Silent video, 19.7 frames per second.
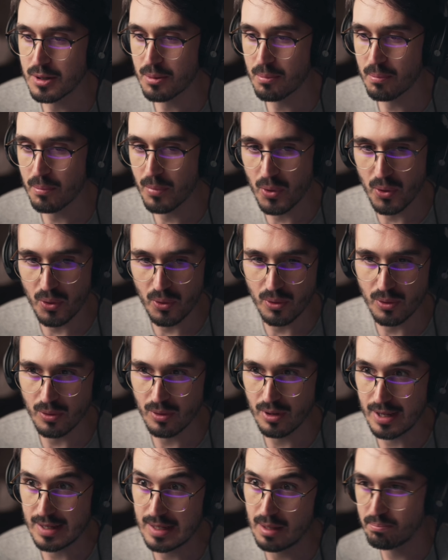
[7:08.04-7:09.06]
more
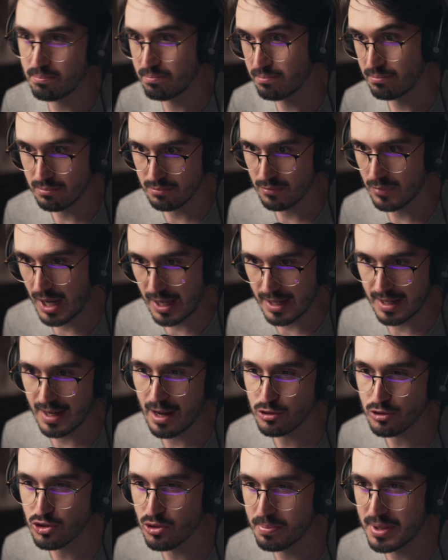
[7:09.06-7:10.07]
like an
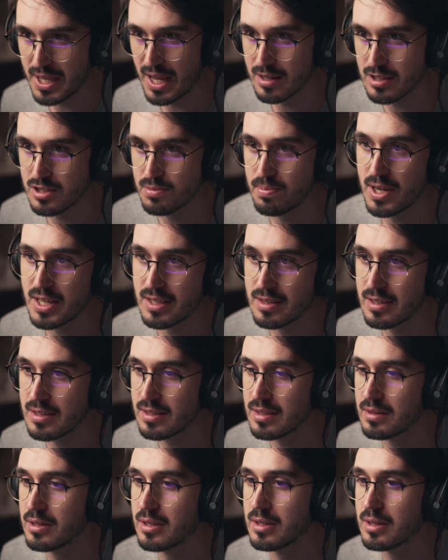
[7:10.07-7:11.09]
actual pianist played
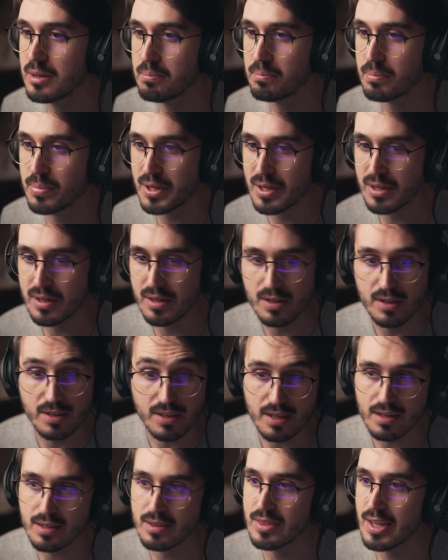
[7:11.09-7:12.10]
it. But
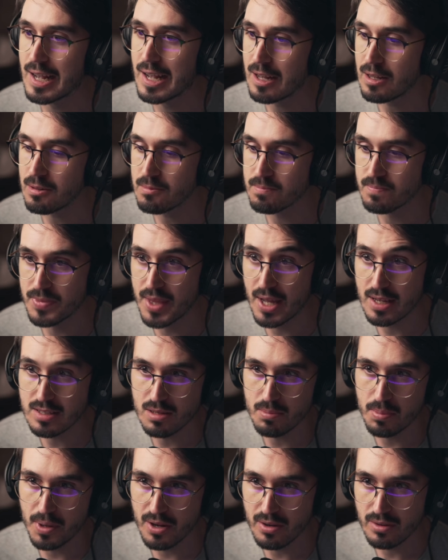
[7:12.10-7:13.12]
yeah, that's
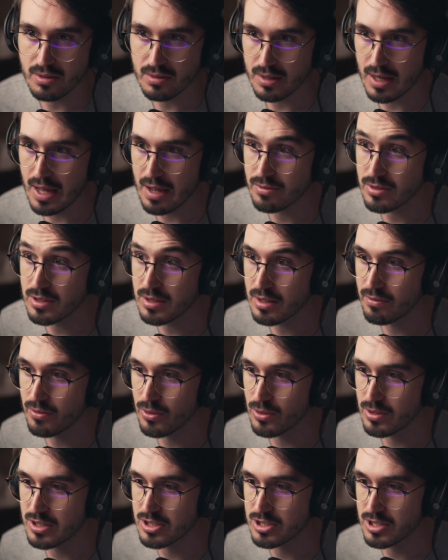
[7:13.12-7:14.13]
about everything
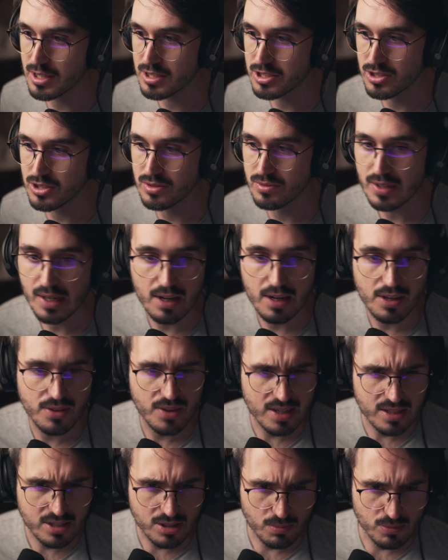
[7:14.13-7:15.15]
for this section, really.
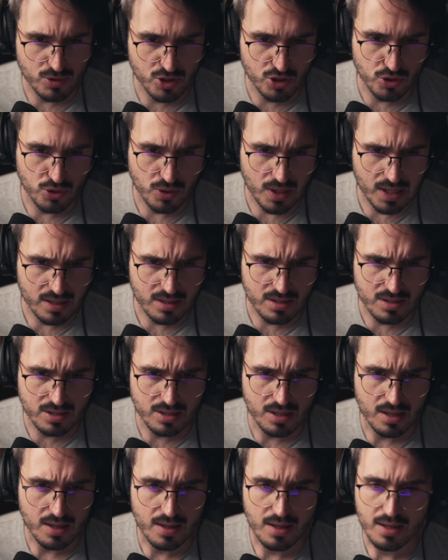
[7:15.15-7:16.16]
There's some
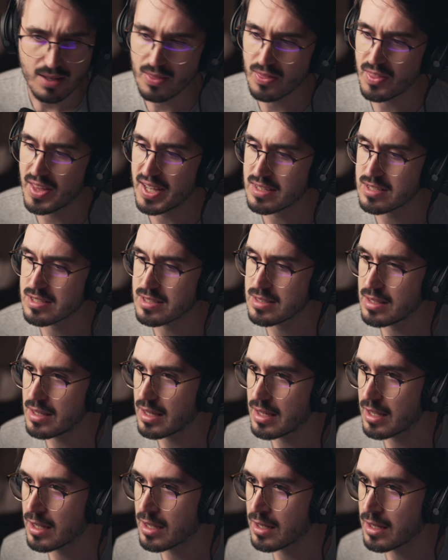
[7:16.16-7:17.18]
strings that
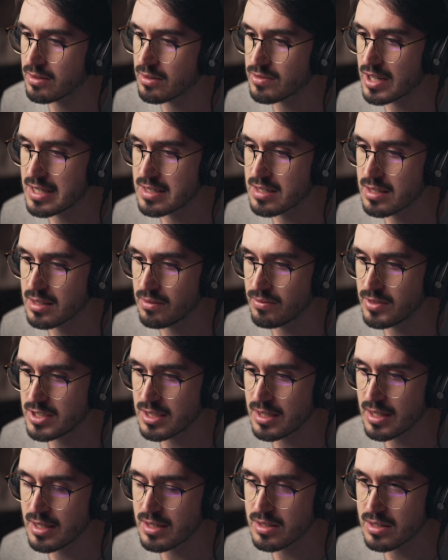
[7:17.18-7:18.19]
sneak in right at the
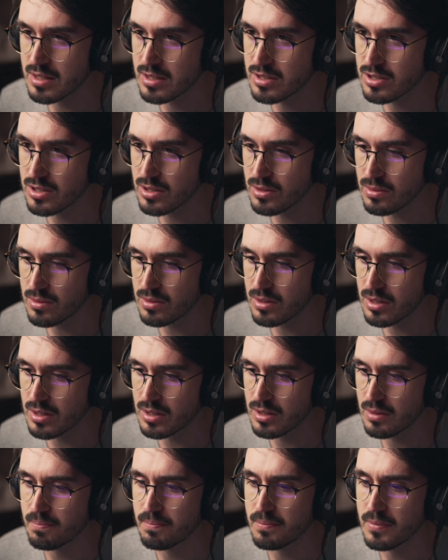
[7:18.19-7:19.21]
very end. So
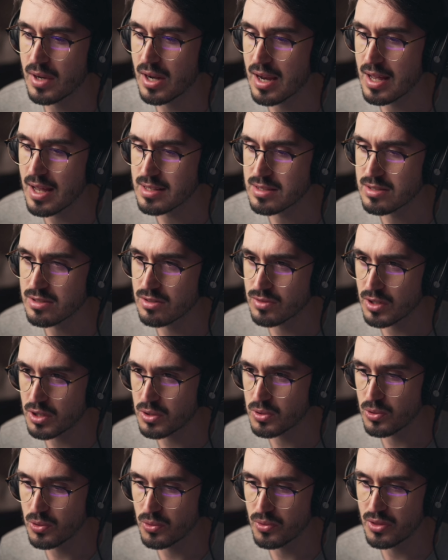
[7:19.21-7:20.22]
let's
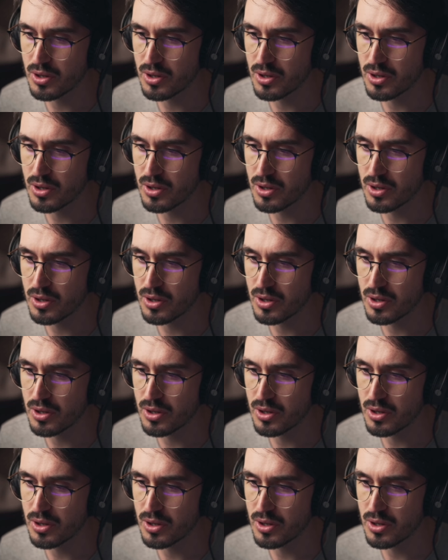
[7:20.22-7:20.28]
record